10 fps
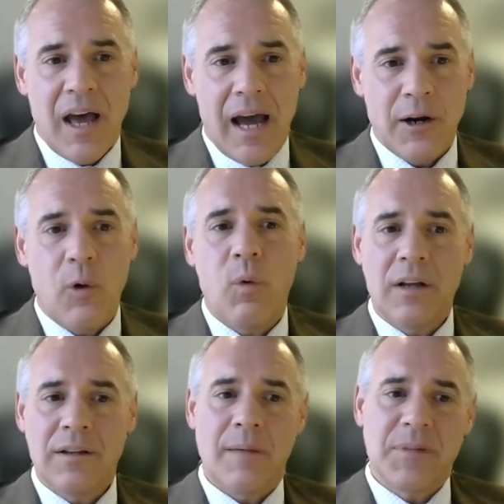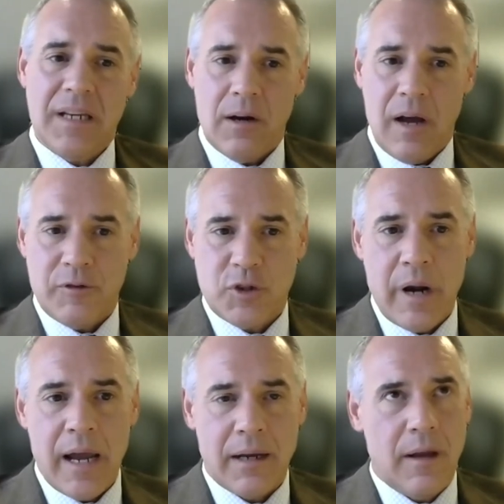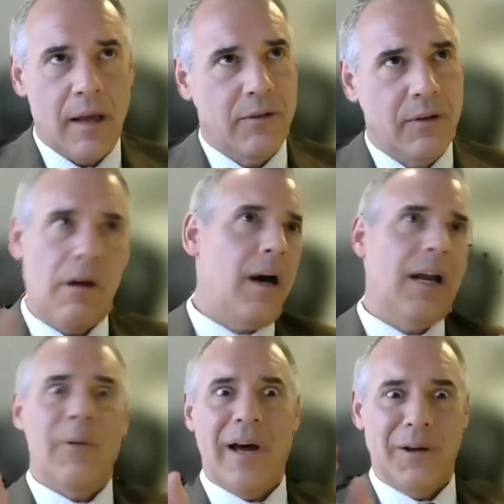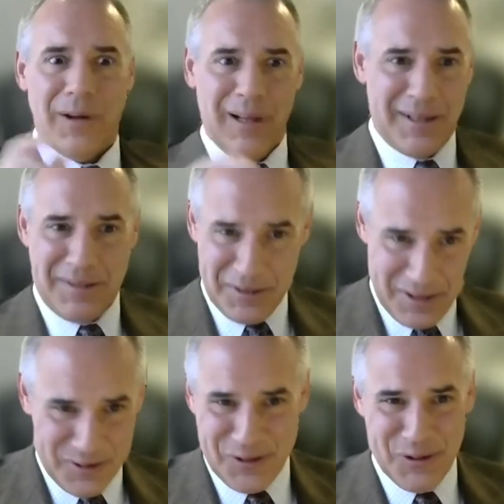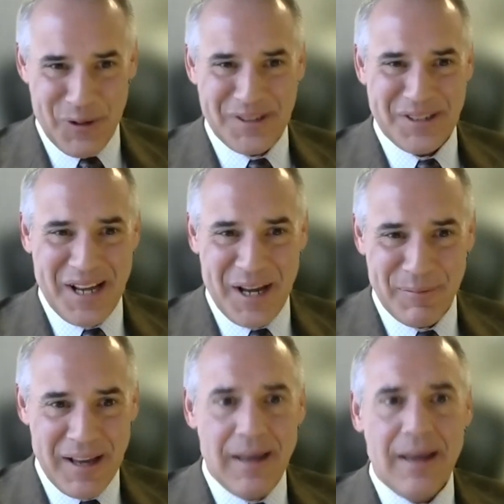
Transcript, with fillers: I don't want them to get off track and not say, oh, I don't want to go to Lexington during the wintertime.